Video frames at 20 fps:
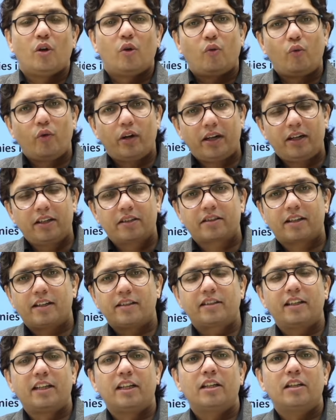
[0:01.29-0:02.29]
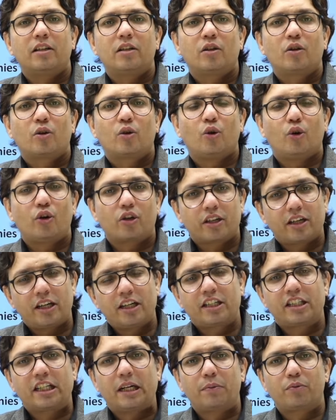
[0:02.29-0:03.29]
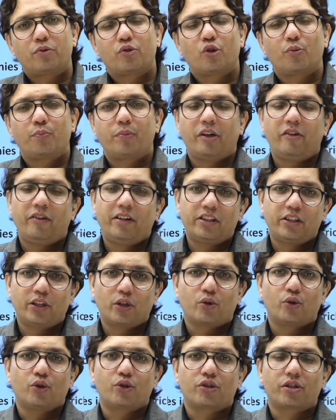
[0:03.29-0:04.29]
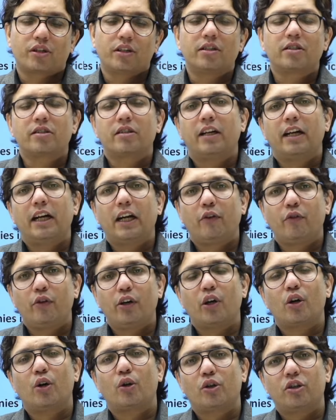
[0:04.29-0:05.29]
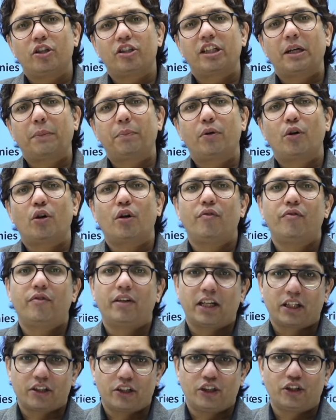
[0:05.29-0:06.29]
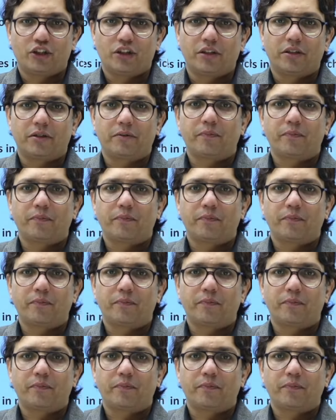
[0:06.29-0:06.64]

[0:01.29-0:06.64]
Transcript: We are discussing core concepts to previous year questions and we are on to the chapter of taxation.